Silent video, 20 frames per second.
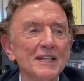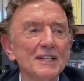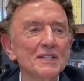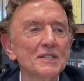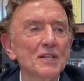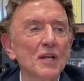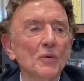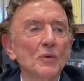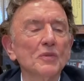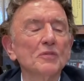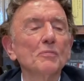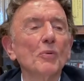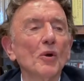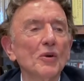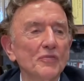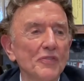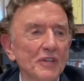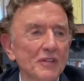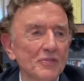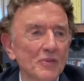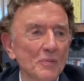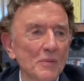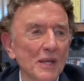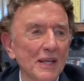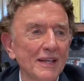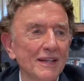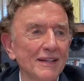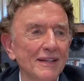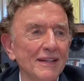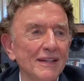So it was perfect for
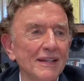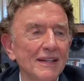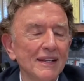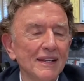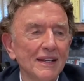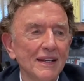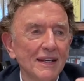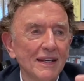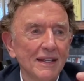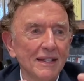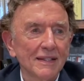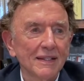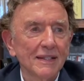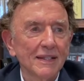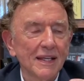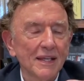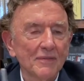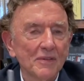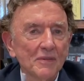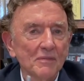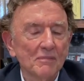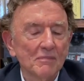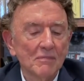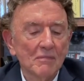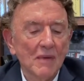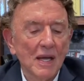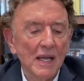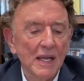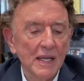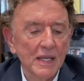me, uh, given
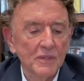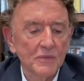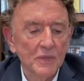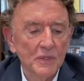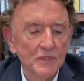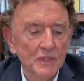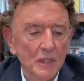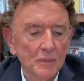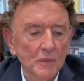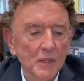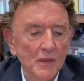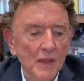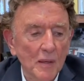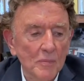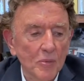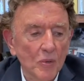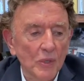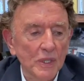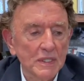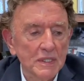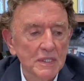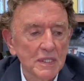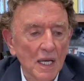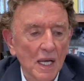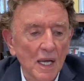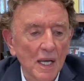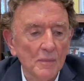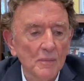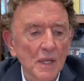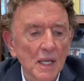my interests up to that point in
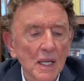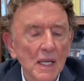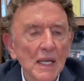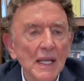time.